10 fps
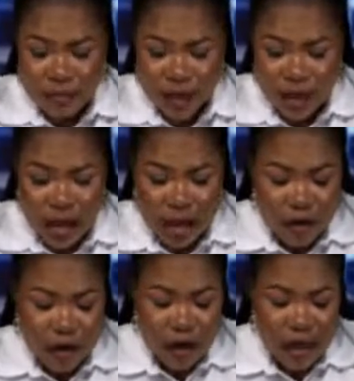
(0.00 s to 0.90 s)
A
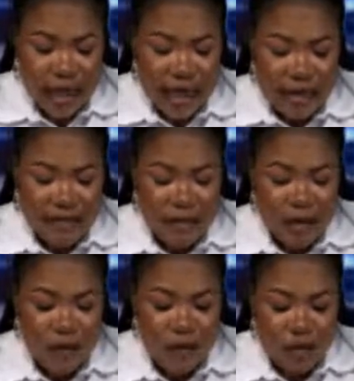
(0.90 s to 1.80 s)
total in excess
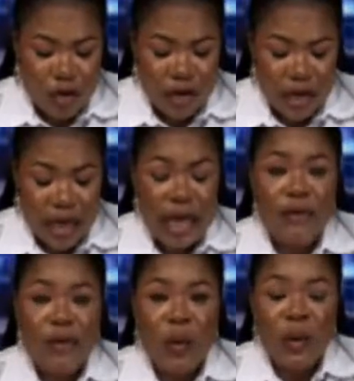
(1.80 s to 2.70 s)
of 200 if
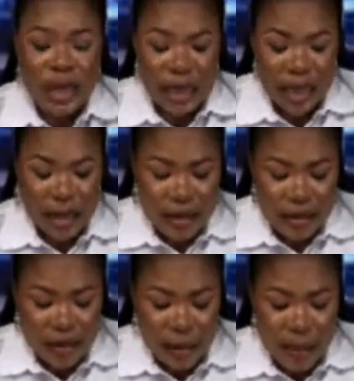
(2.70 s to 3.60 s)
only
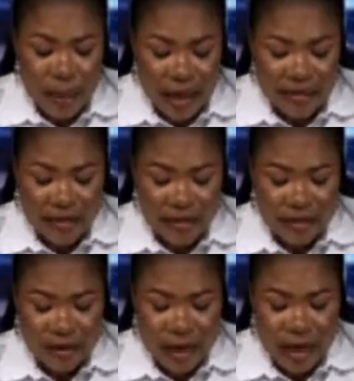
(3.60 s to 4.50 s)
the
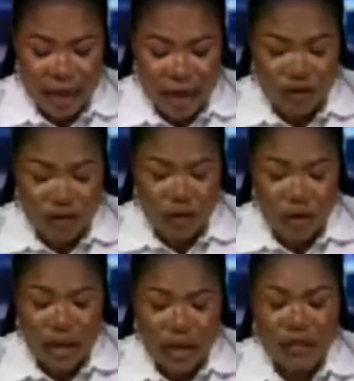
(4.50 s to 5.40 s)
batters had shown
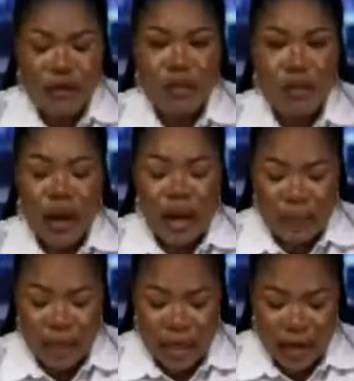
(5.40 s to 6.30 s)
a little more
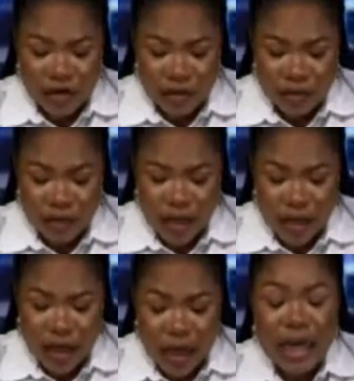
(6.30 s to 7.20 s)
application.
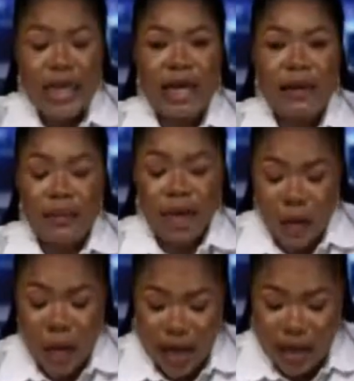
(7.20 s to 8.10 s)
India,
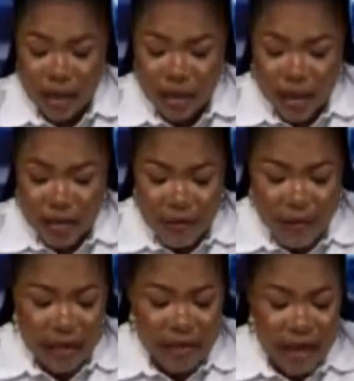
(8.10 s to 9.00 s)
meanwhile,
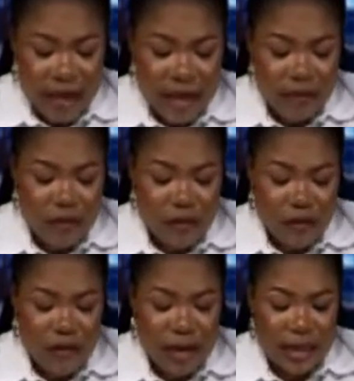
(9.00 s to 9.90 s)
faced an even
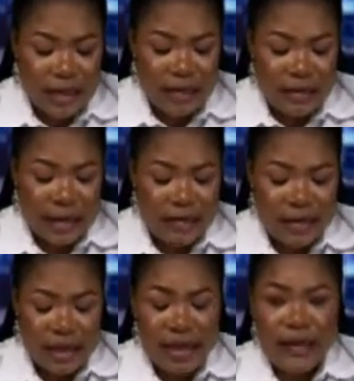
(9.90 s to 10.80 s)
tougher
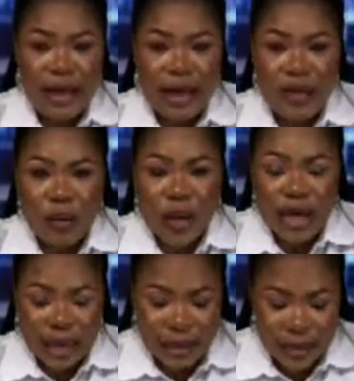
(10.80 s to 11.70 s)
test later in the
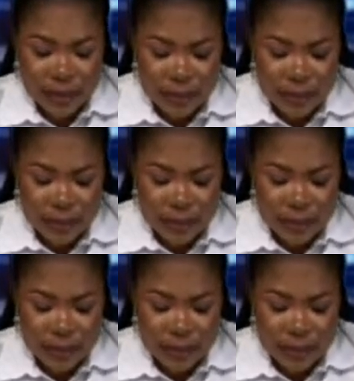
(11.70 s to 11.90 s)
weekend